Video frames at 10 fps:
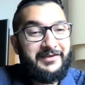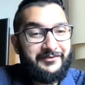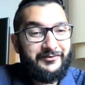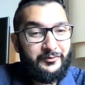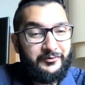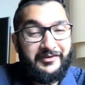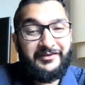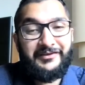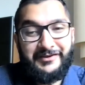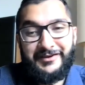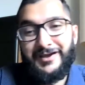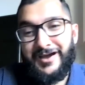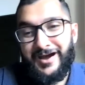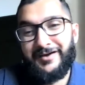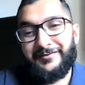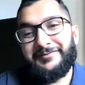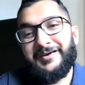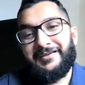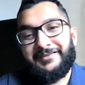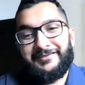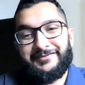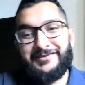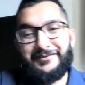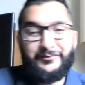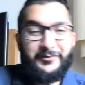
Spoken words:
his utility of these things.